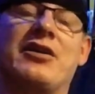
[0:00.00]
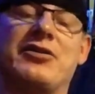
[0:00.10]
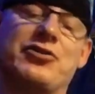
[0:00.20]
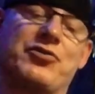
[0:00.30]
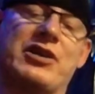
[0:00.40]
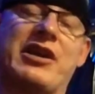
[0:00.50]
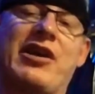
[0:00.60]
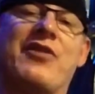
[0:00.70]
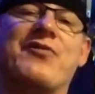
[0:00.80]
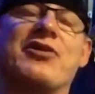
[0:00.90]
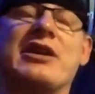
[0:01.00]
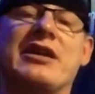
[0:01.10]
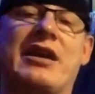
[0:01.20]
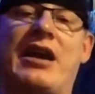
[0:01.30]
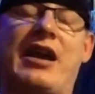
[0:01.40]
your
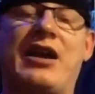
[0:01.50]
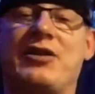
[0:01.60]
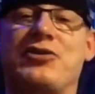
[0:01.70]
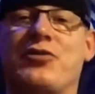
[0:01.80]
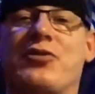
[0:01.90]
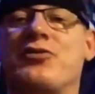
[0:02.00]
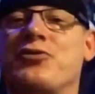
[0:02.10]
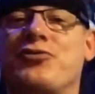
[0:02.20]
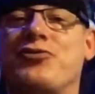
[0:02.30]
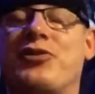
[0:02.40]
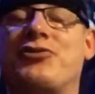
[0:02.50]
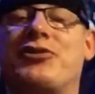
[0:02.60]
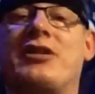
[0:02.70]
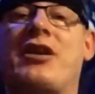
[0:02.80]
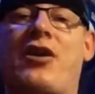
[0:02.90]
recovery and your
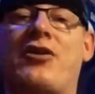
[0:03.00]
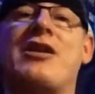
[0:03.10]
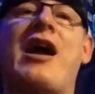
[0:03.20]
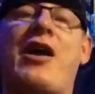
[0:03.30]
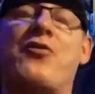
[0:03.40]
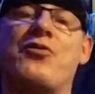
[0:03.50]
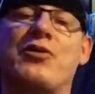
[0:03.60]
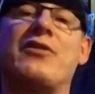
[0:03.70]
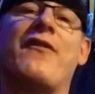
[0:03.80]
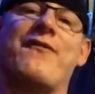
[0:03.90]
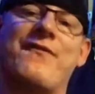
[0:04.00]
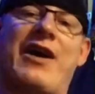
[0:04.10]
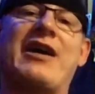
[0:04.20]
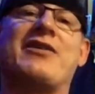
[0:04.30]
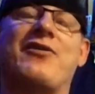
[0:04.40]
nutrition are not real
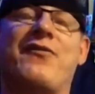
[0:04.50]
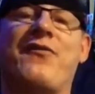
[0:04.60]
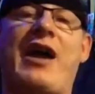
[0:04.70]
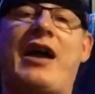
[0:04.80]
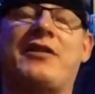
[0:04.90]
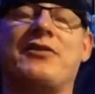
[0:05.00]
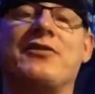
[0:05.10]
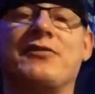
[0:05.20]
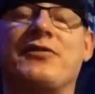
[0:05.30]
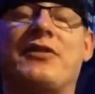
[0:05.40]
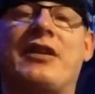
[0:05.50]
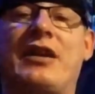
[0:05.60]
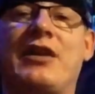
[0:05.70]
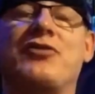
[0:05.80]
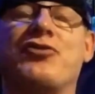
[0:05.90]
vital factors
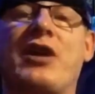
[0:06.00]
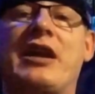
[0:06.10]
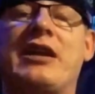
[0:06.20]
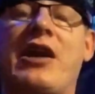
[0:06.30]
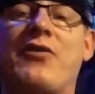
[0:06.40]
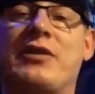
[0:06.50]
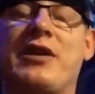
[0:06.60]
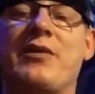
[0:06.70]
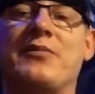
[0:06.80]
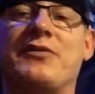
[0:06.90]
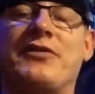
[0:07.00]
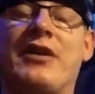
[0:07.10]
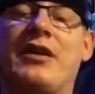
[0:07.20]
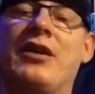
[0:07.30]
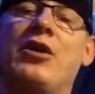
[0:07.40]
in training outcomes.
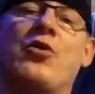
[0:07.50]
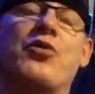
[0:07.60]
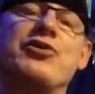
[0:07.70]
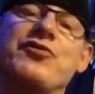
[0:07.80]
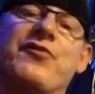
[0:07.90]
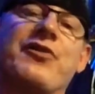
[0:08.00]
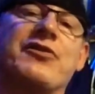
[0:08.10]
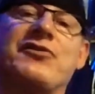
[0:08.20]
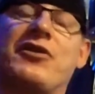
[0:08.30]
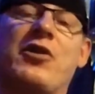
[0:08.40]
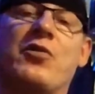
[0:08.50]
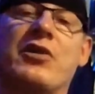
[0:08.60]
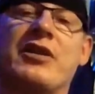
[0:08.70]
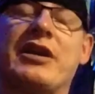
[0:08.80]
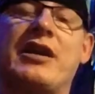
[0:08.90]
When you first start
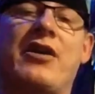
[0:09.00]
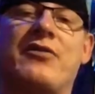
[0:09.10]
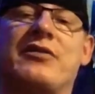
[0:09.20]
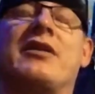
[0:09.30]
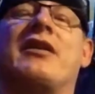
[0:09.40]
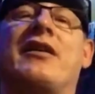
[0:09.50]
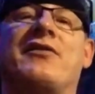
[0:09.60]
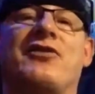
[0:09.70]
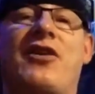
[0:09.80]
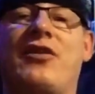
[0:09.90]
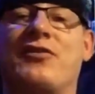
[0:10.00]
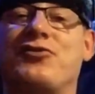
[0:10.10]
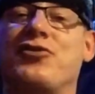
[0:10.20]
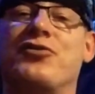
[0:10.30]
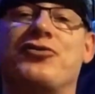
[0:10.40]
working out, as long
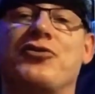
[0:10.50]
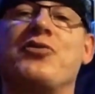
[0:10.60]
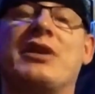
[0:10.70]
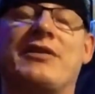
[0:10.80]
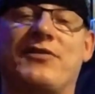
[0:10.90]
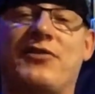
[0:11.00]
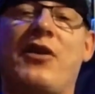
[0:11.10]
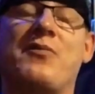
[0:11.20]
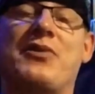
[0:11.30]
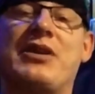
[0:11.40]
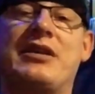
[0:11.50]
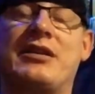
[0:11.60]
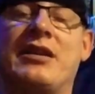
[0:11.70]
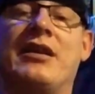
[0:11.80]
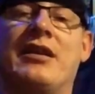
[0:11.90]
as you're doing
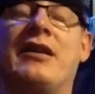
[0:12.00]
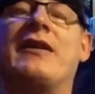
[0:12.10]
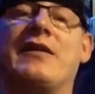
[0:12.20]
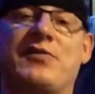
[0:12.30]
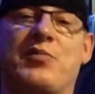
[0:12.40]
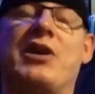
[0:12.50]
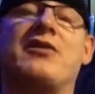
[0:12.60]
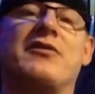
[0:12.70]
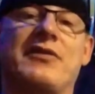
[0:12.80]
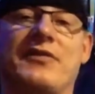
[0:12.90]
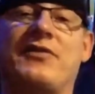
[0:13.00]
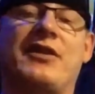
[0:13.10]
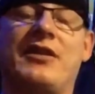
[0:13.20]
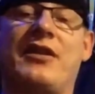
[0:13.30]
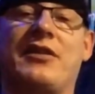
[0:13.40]
something, it's better than
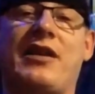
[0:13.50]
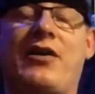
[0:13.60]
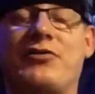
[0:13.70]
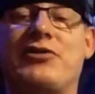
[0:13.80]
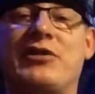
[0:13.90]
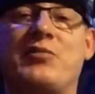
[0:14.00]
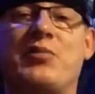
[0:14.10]
sitting on the couch eating